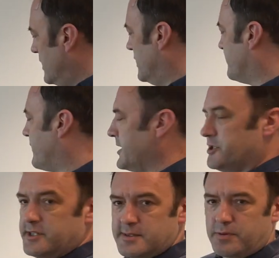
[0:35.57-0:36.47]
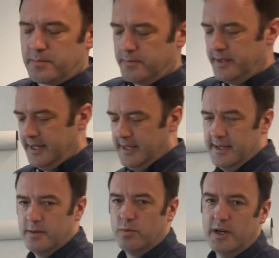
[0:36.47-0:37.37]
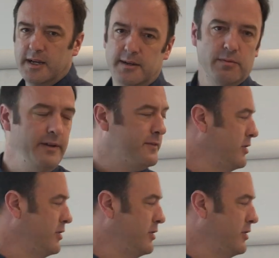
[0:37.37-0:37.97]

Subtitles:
a fractions problem here where we've